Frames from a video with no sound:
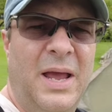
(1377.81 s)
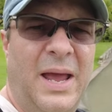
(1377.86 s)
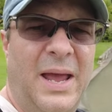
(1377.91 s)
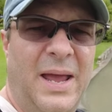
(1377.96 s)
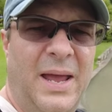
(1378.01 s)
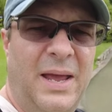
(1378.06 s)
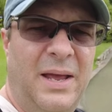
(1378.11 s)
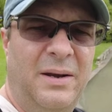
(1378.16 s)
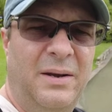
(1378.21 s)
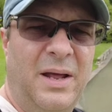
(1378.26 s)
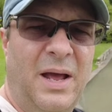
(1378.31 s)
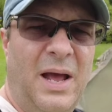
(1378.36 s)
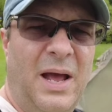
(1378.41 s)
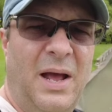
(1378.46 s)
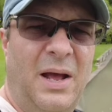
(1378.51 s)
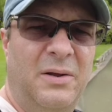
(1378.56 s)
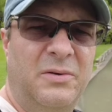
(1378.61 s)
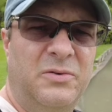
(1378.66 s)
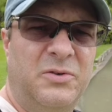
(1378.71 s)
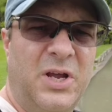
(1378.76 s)
and
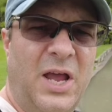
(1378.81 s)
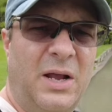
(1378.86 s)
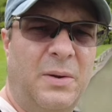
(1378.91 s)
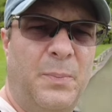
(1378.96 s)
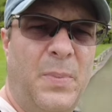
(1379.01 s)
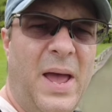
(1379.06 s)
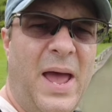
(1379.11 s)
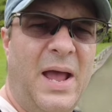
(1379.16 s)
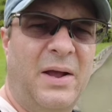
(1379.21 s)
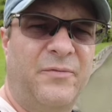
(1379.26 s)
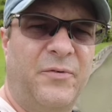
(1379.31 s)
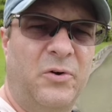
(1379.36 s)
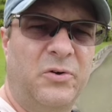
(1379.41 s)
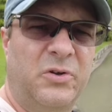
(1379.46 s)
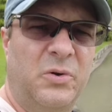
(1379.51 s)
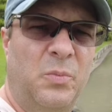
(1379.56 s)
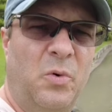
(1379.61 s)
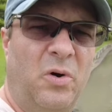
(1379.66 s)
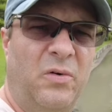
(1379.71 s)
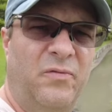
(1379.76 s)
check back for
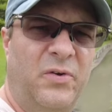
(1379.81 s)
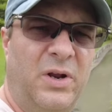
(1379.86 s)
some more